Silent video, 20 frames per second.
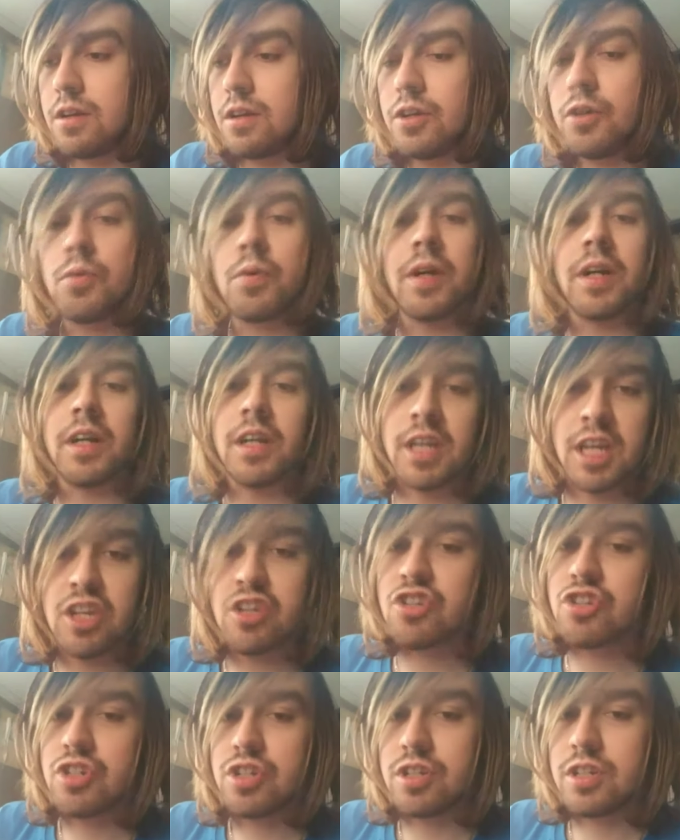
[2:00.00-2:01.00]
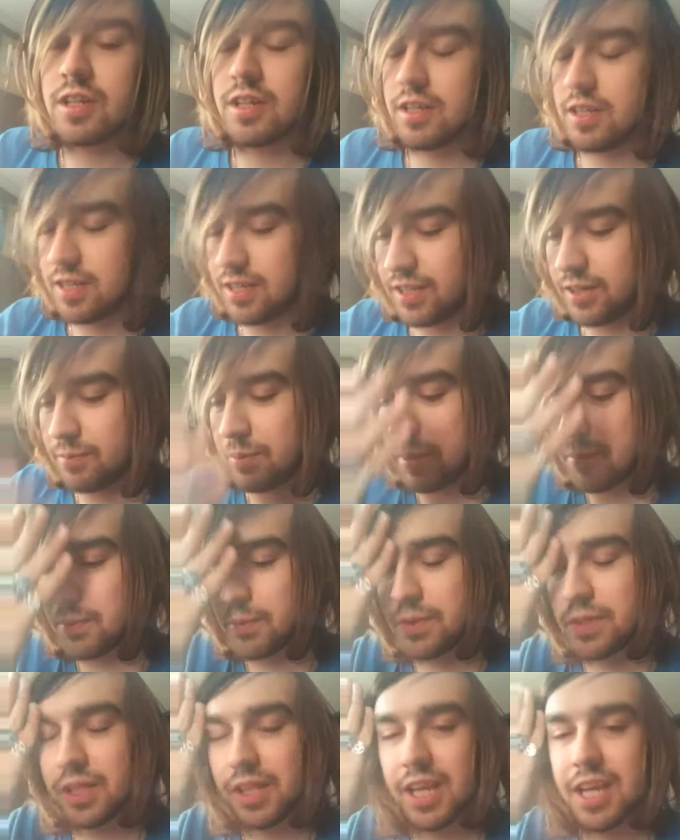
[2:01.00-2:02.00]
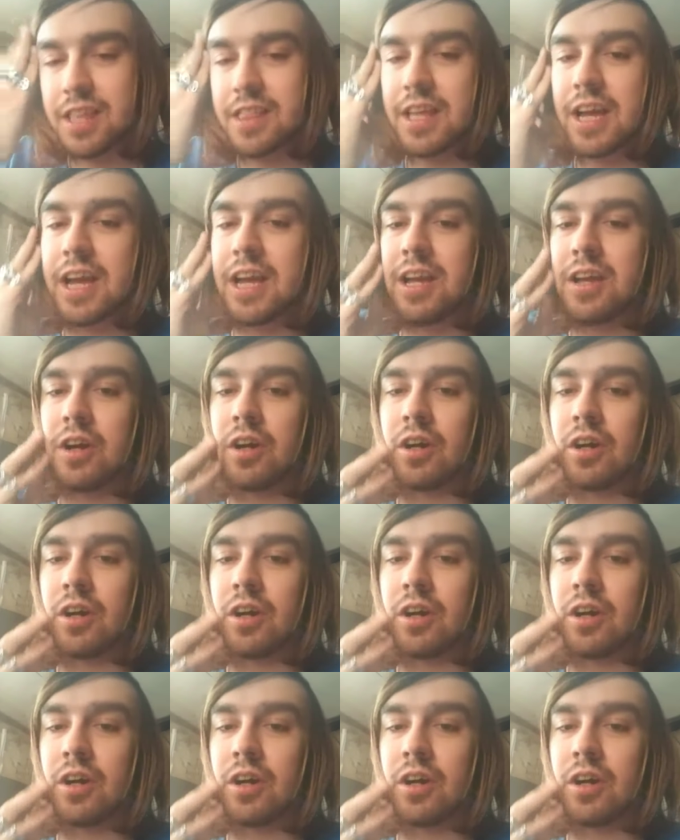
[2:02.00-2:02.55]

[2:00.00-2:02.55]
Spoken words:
You are against... People like that